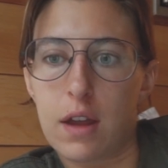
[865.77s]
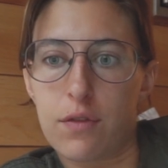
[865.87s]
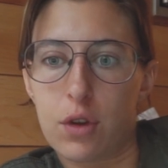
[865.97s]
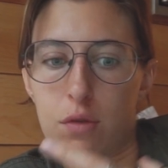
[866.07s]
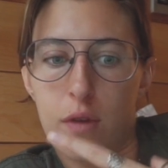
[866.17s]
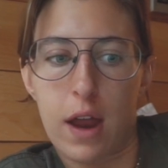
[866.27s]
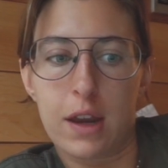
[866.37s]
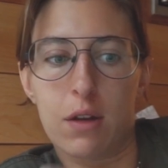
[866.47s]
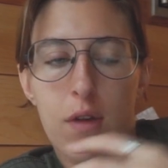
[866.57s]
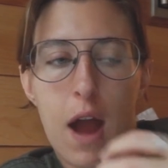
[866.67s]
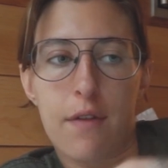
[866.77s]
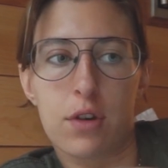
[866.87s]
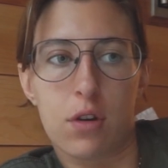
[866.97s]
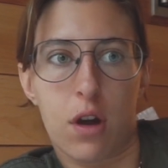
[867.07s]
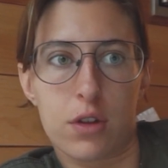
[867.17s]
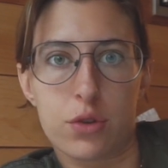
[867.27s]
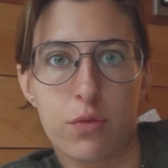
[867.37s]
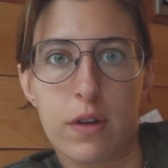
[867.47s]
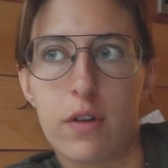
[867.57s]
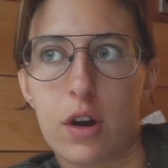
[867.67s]
If you're riding a raft across a
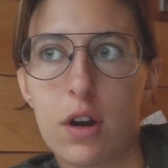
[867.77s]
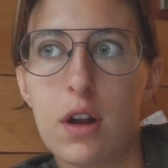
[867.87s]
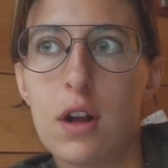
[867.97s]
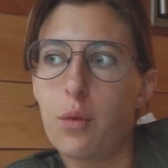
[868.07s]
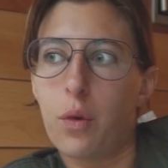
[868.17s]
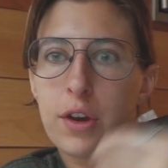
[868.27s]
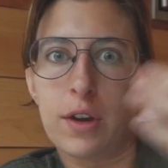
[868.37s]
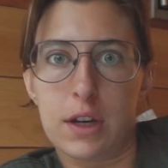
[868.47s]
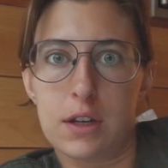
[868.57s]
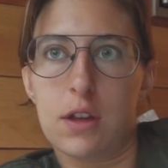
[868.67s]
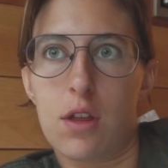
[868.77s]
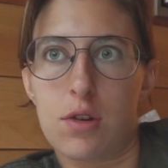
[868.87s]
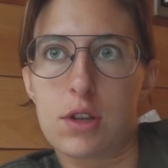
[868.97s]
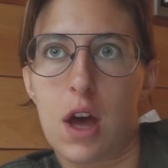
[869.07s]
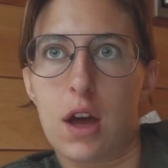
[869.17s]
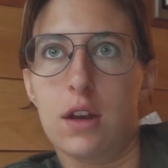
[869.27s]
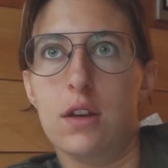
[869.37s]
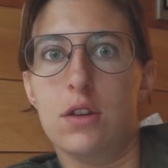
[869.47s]
river, when you get to the other side,